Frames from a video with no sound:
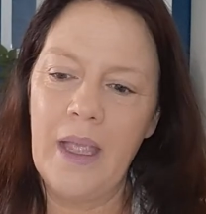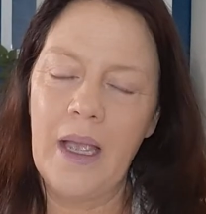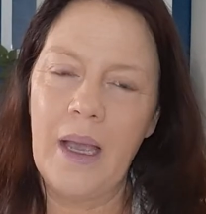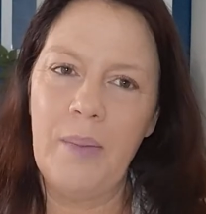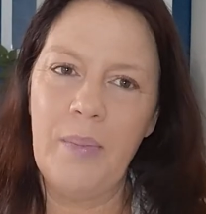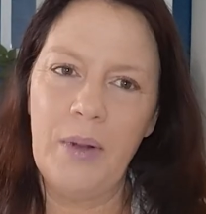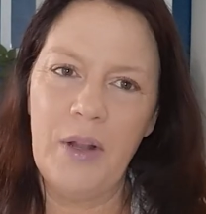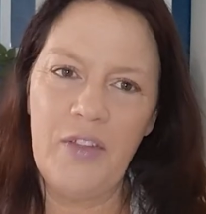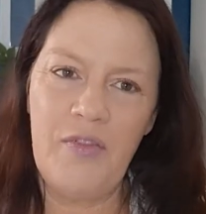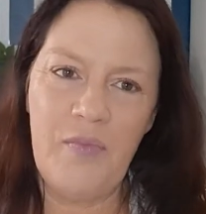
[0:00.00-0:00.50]

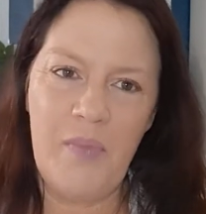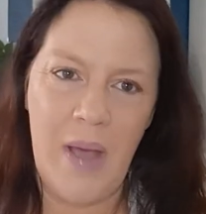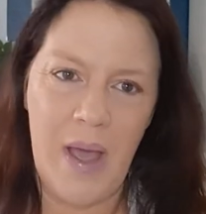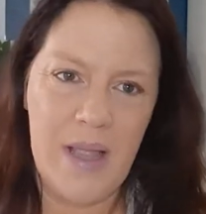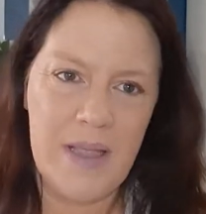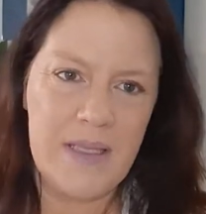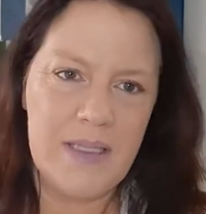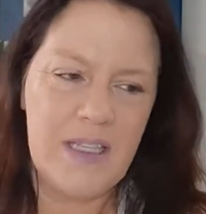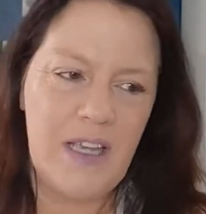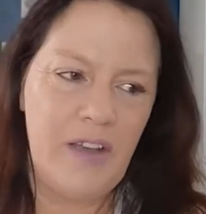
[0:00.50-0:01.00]
couple of
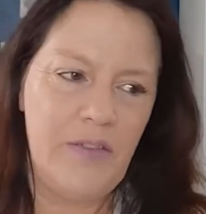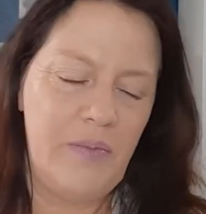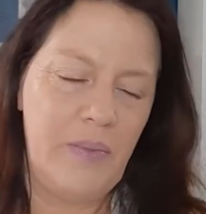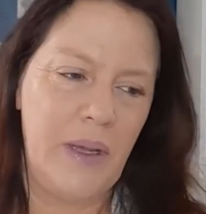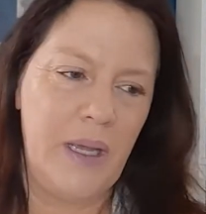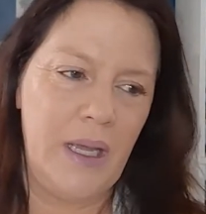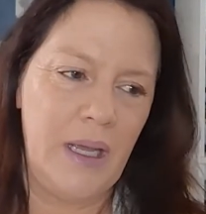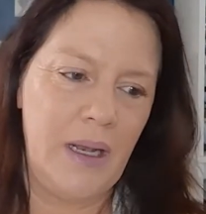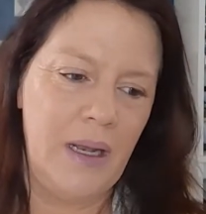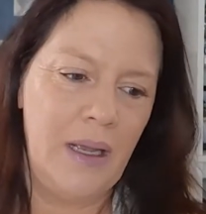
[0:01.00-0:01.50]
months have
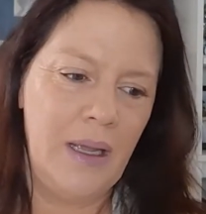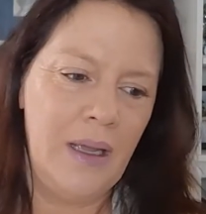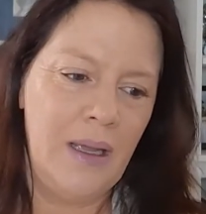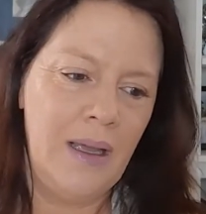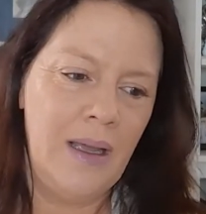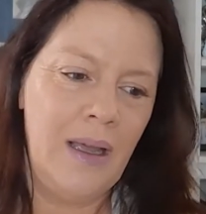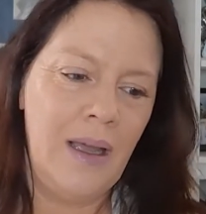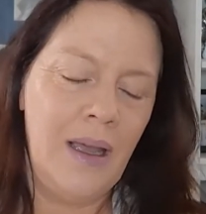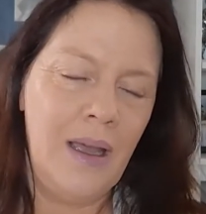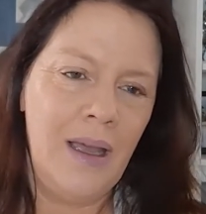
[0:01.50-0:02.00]
been
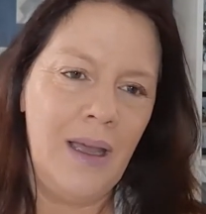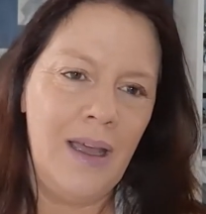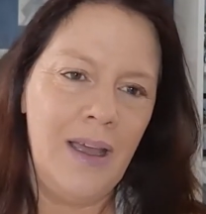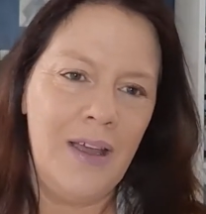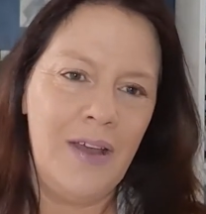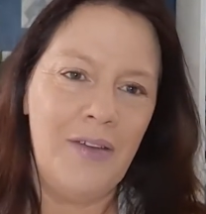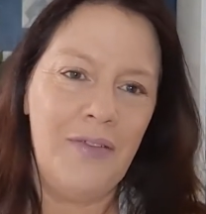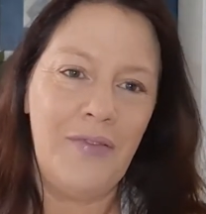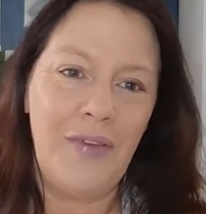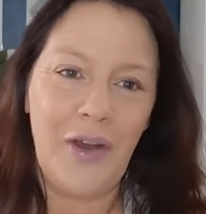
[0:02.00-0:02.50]

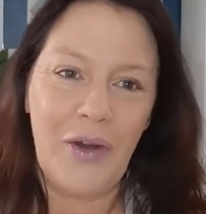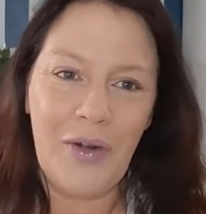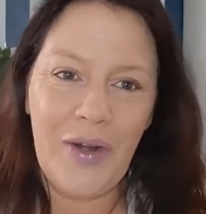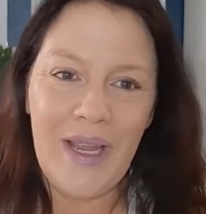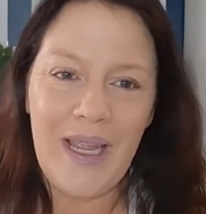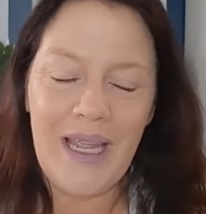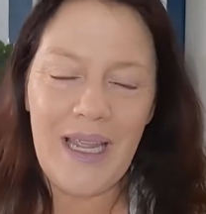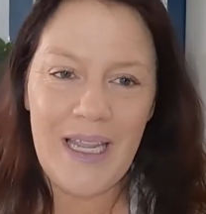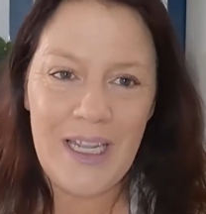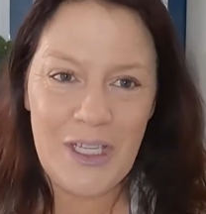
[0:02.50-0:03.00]

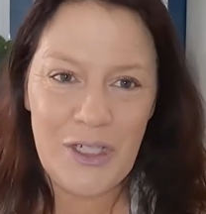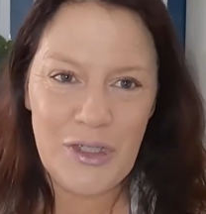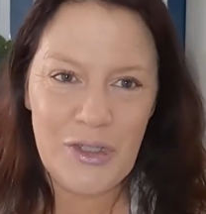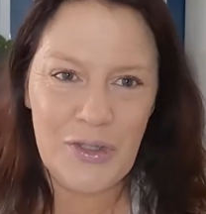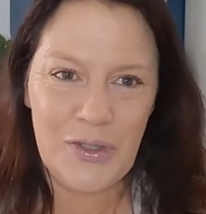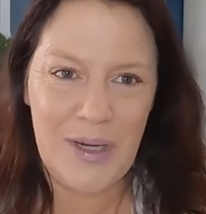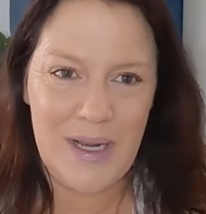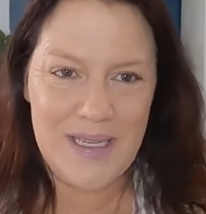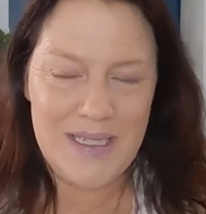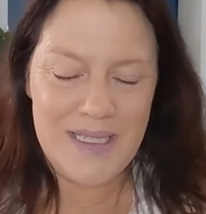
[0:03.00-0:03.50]
very
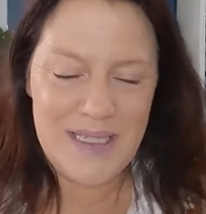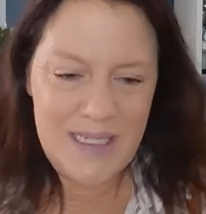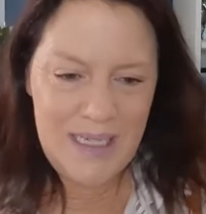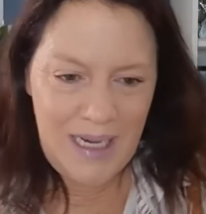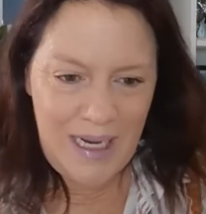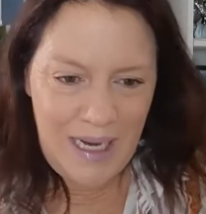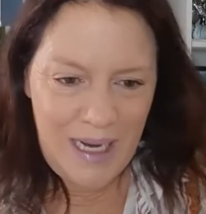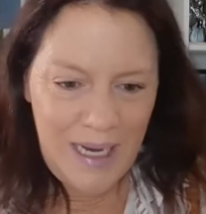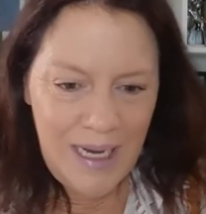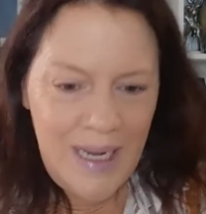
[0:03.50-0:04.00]

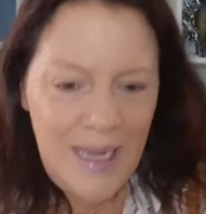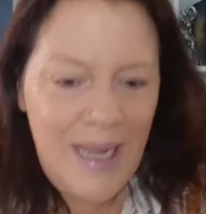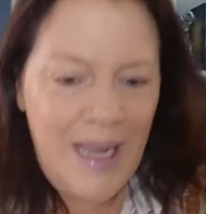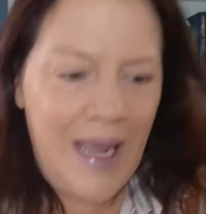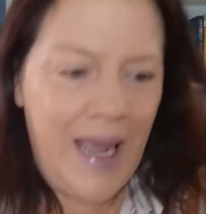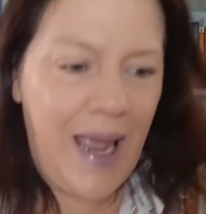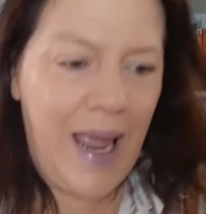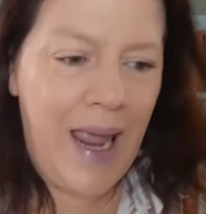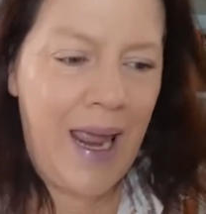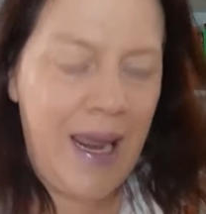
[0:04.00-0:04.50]
interesting,
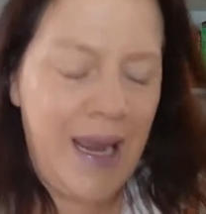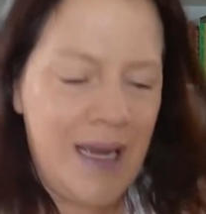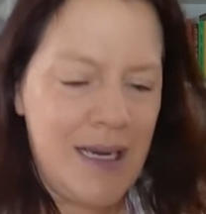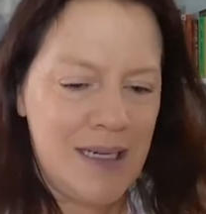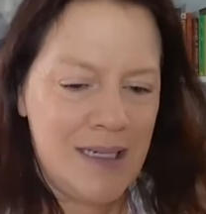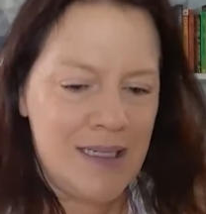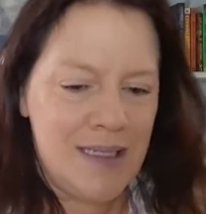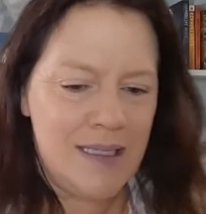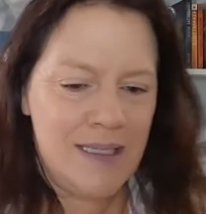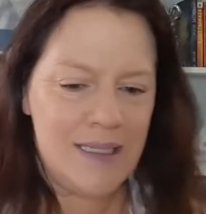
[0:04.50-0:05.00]

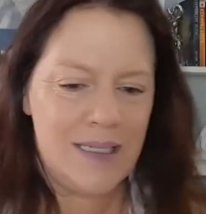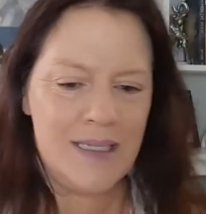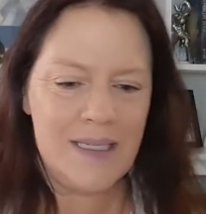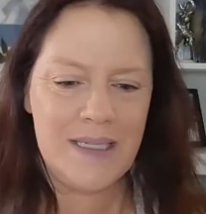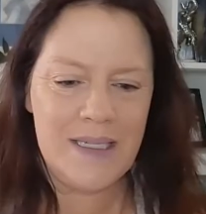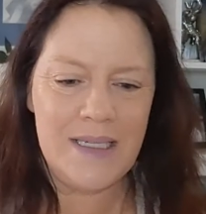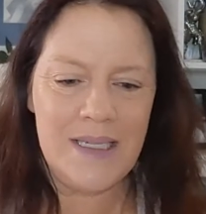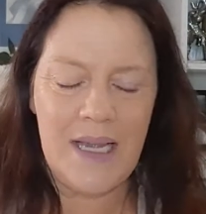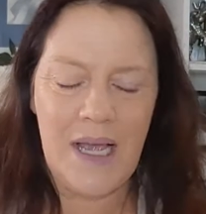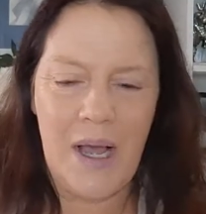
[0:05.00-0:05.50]
and
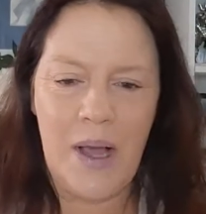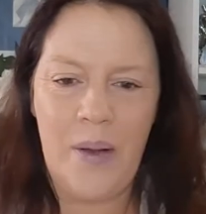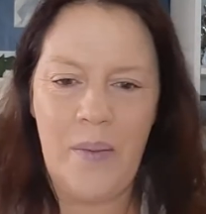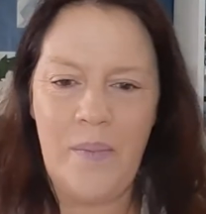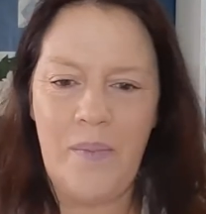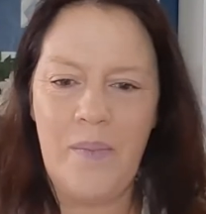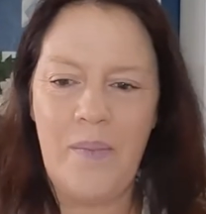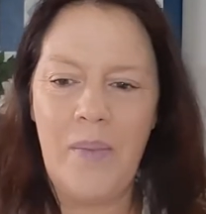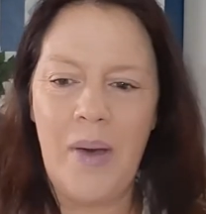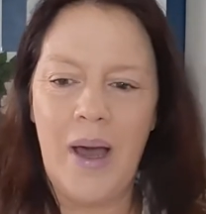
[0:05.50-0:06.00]

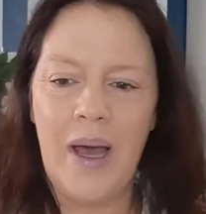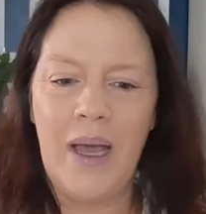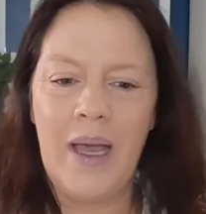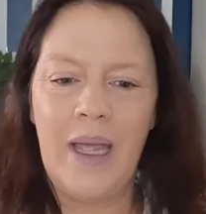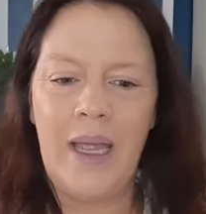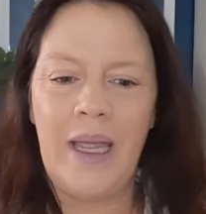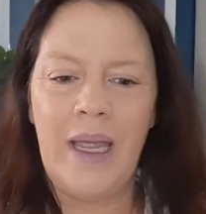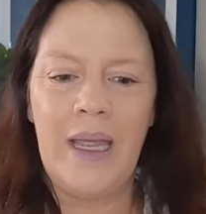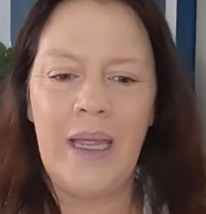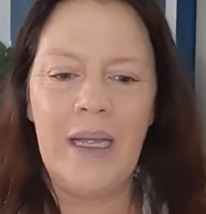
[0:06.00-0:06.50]
um,
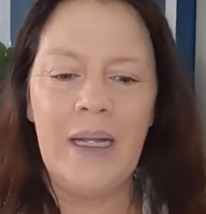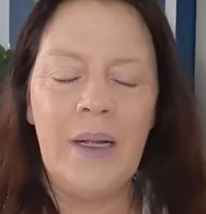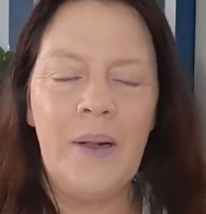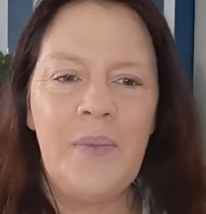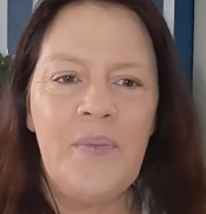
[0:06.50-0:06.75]
my